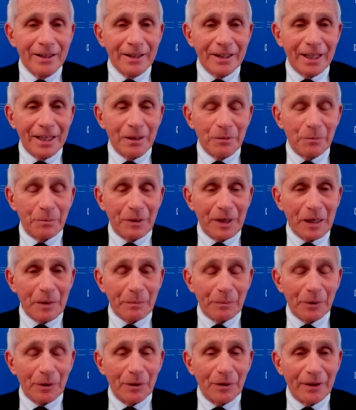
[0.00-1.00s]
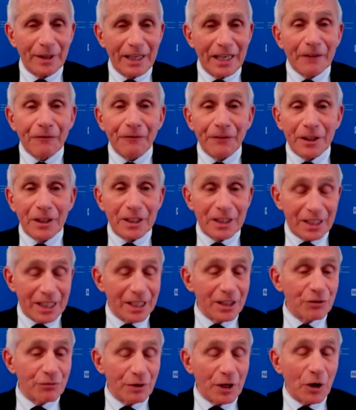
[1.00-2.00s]
in people if it
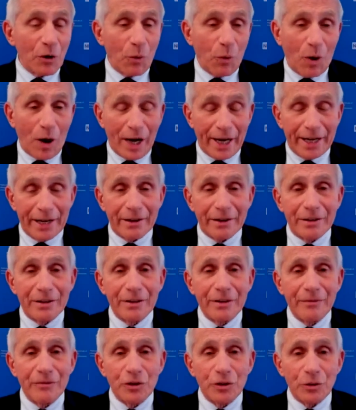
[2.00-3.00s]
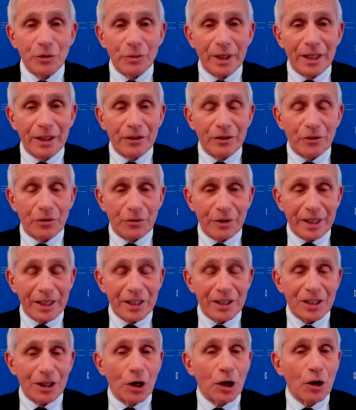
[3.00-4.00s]
is required to
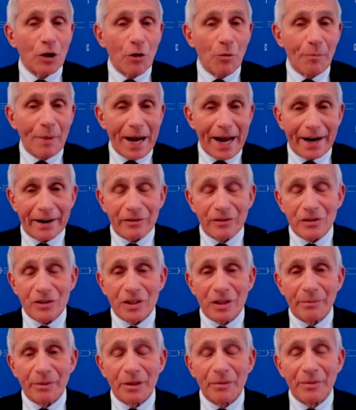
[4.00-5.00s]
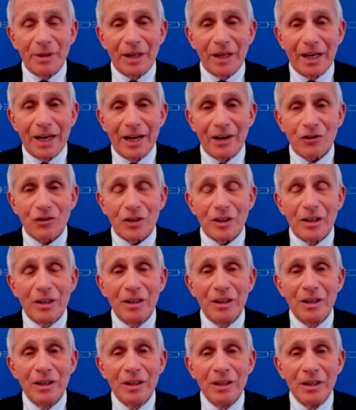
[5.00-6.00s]
increase or go back to some of the mitigation.
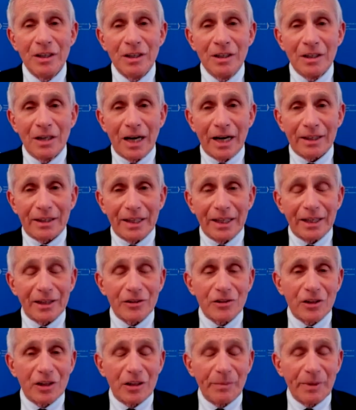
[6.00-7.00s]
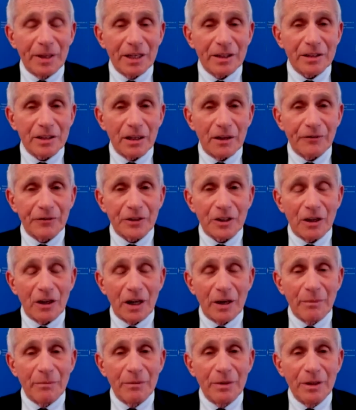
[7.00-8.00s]
I think it's going to be a tough
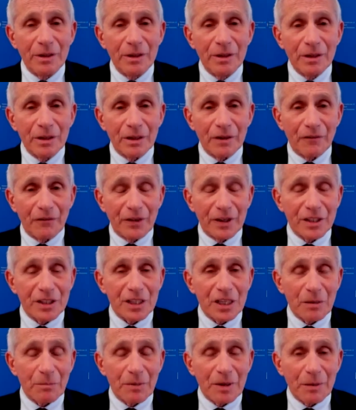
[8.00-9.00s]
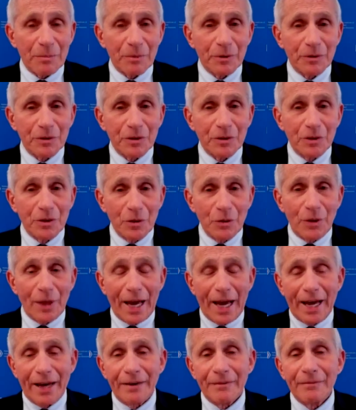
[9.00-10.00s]
time convincing people to do
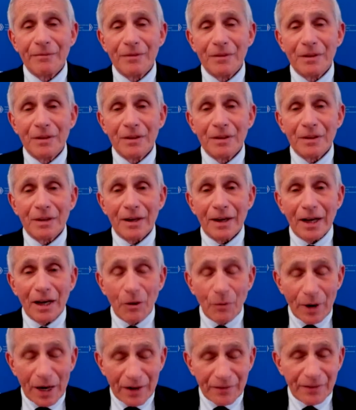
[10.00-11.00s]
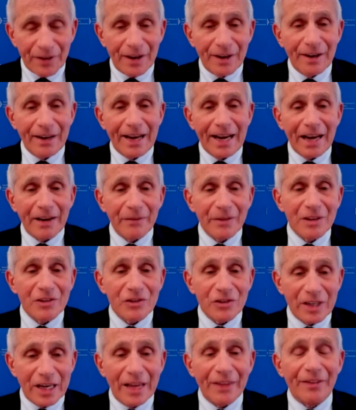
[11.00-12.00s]
that. However, having
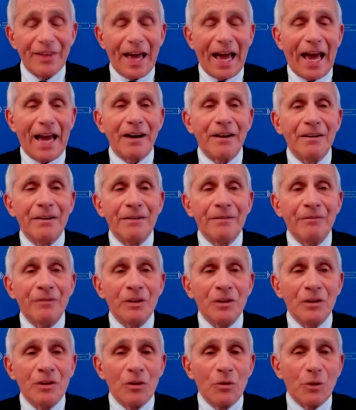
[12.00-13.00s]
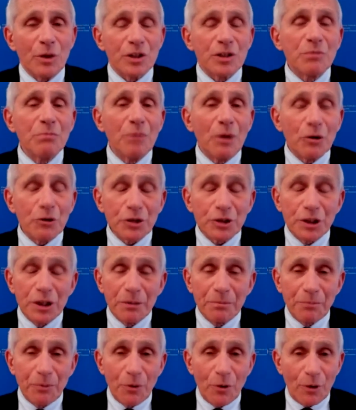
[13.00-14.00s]
said that, what's most
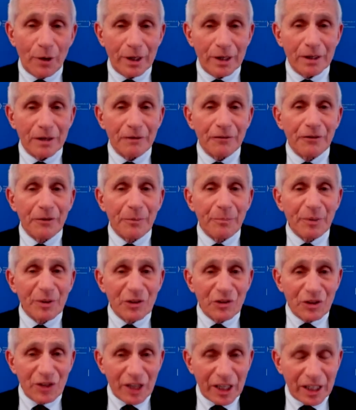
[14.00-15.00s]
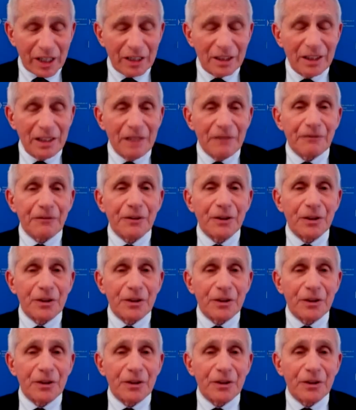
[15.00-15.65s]
important, for particularly for